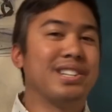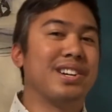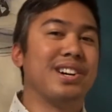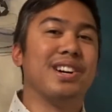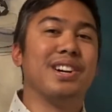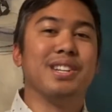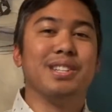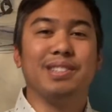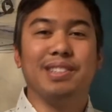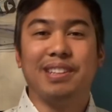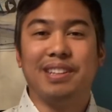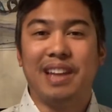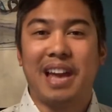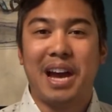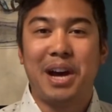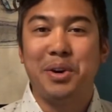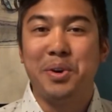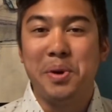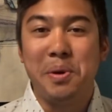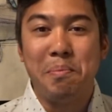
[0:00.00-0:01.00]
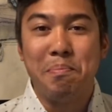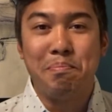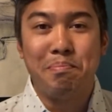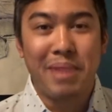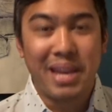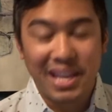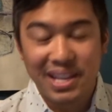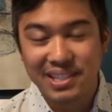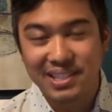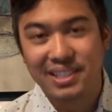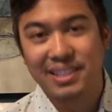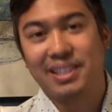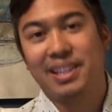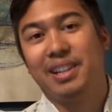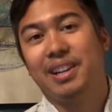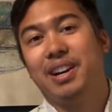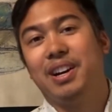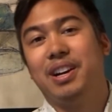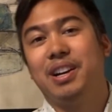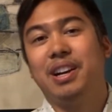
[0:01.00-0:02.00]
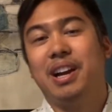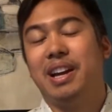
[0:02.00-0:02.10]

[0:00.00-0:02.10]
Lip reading: cards and how amazing they are.